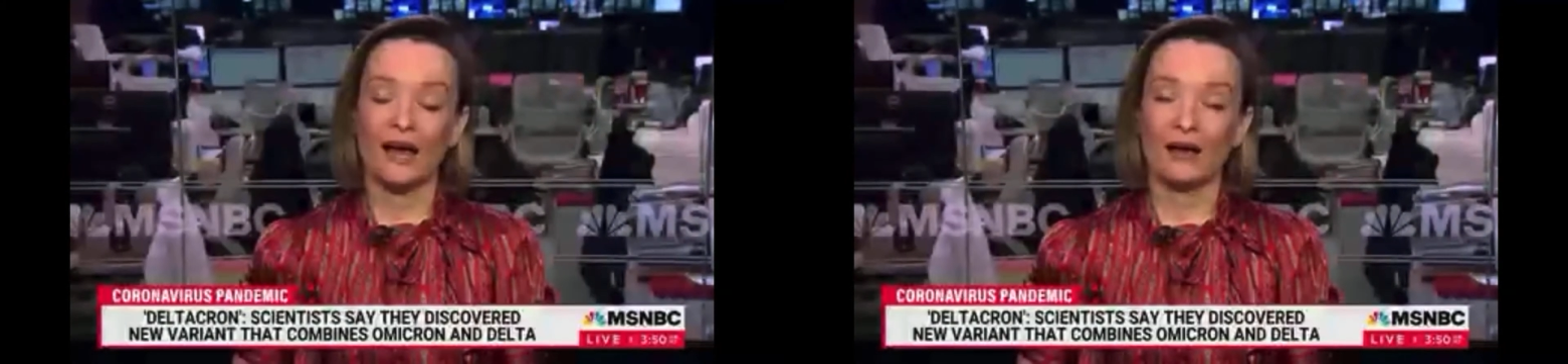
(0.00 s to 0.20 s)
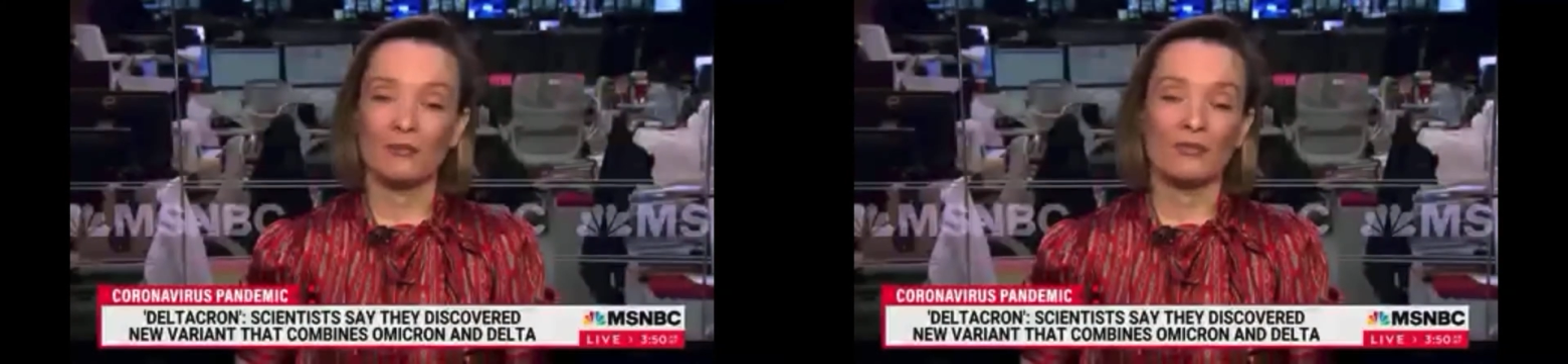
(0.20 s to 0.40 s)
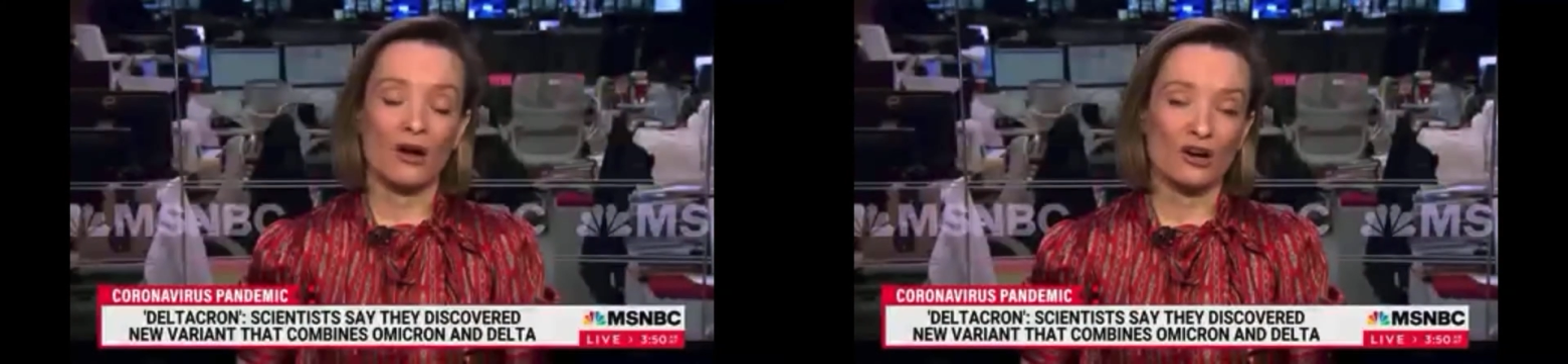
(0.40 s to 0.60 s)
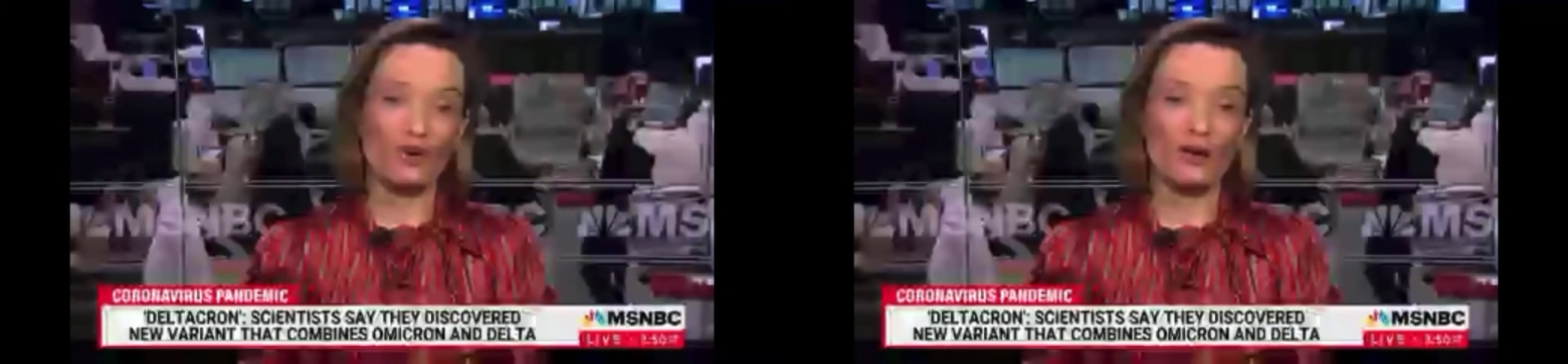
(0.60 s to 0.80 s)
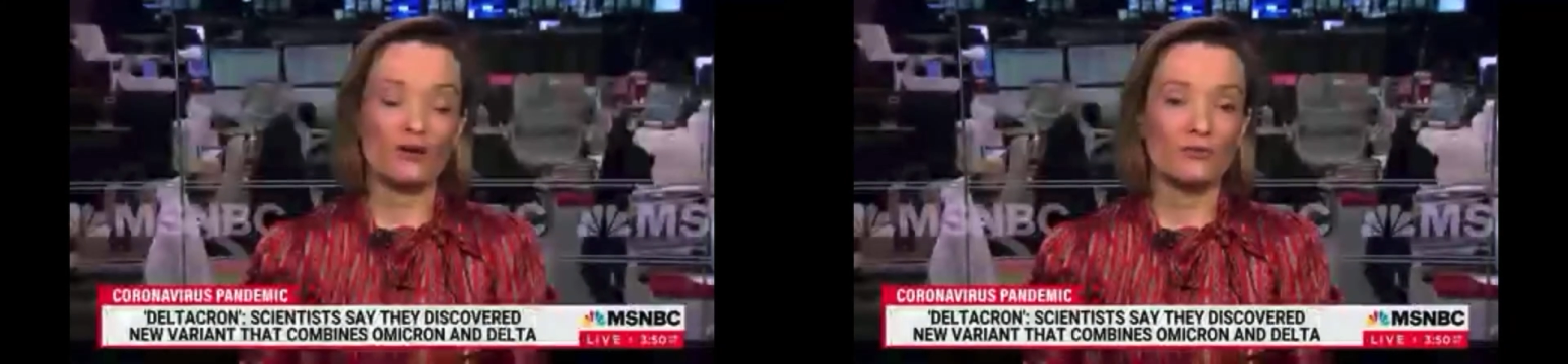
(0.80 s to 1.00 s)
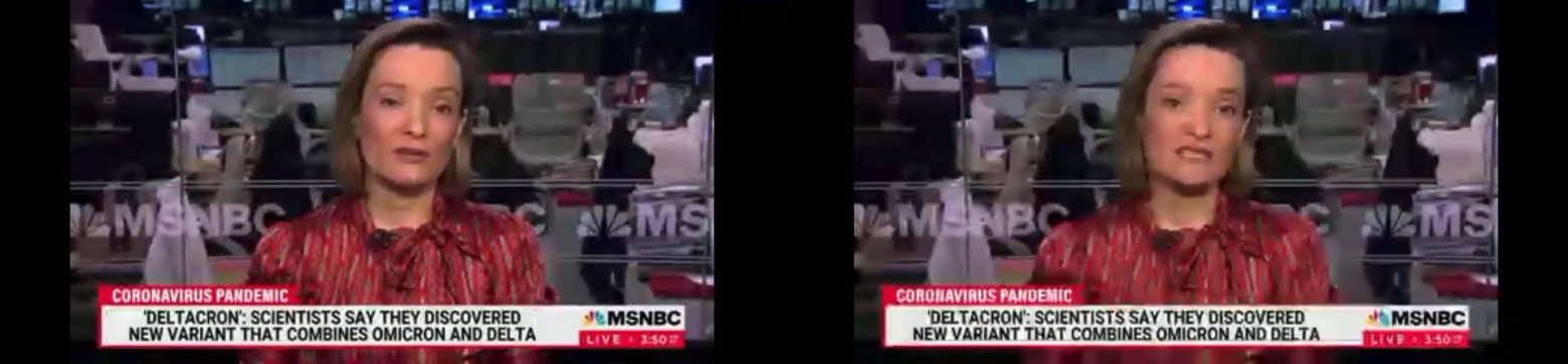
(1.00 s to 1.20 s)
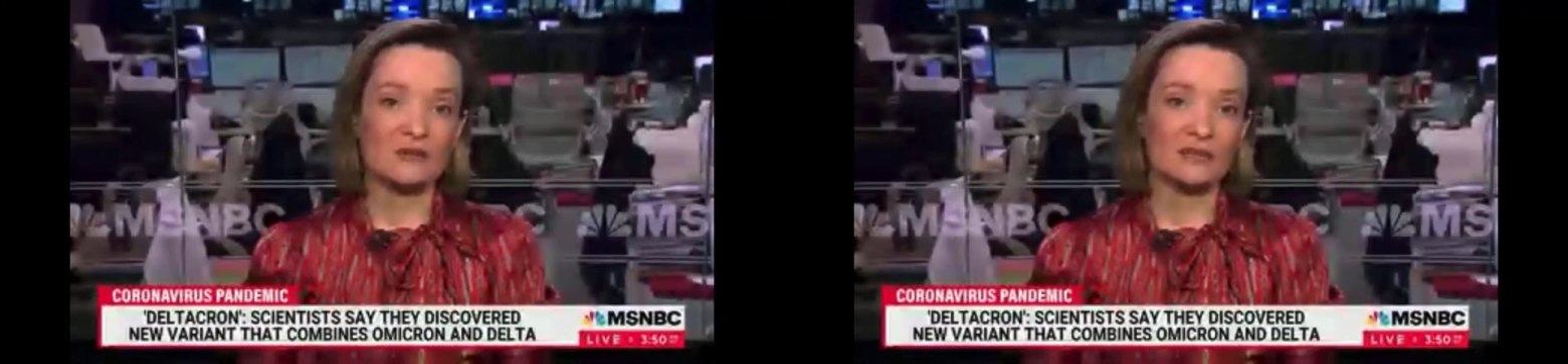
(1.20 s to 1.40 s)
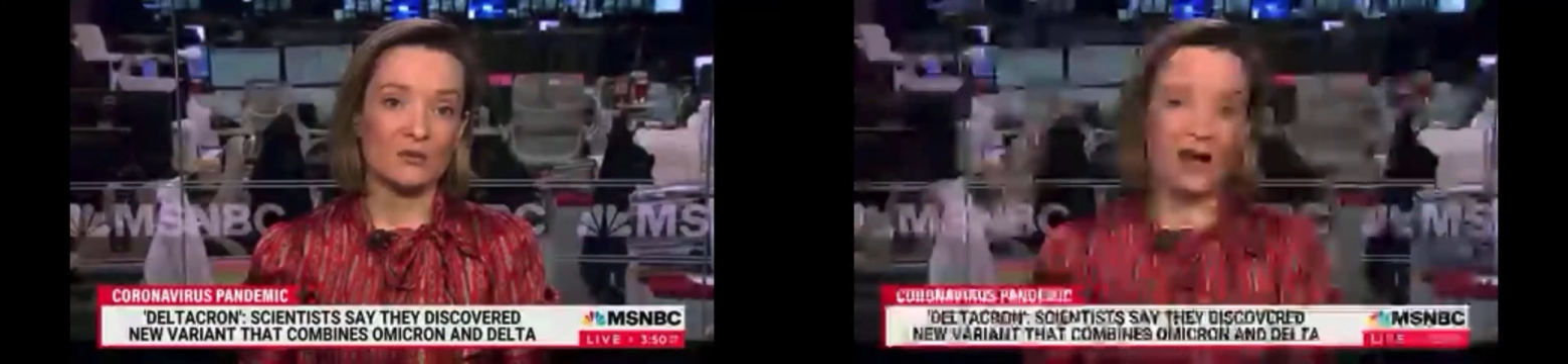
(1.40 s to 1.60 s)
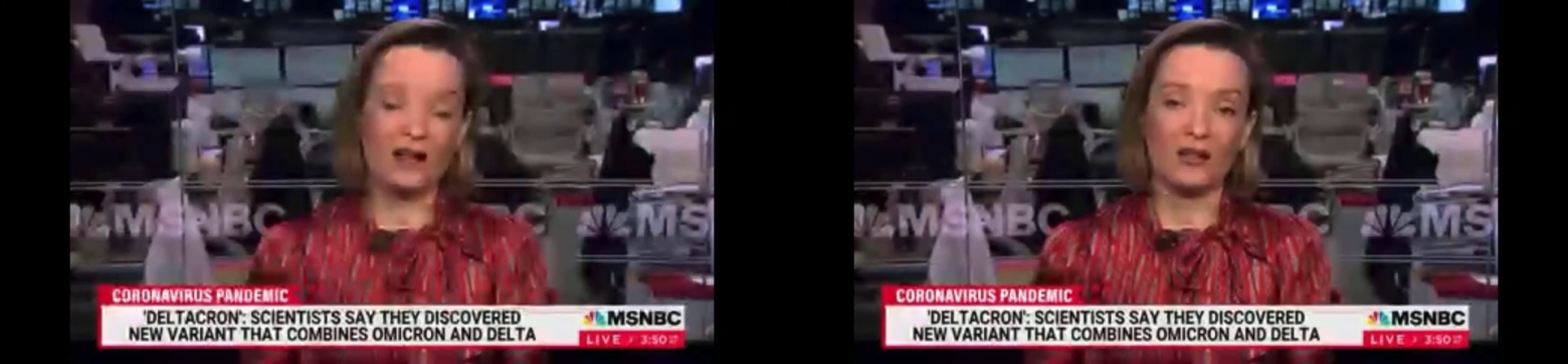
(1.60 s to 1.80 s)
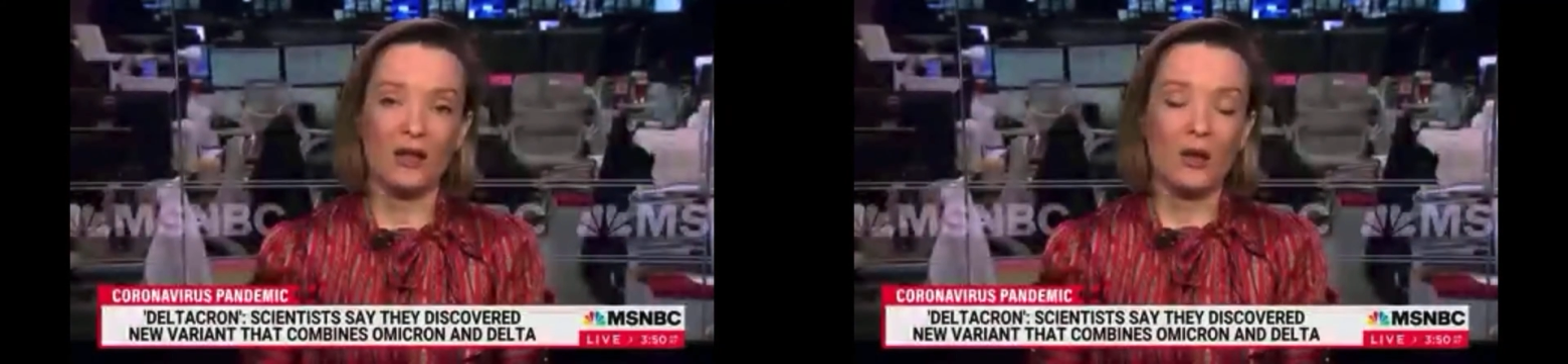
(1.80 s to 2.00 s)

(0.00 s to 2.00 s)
um, are going reasonably well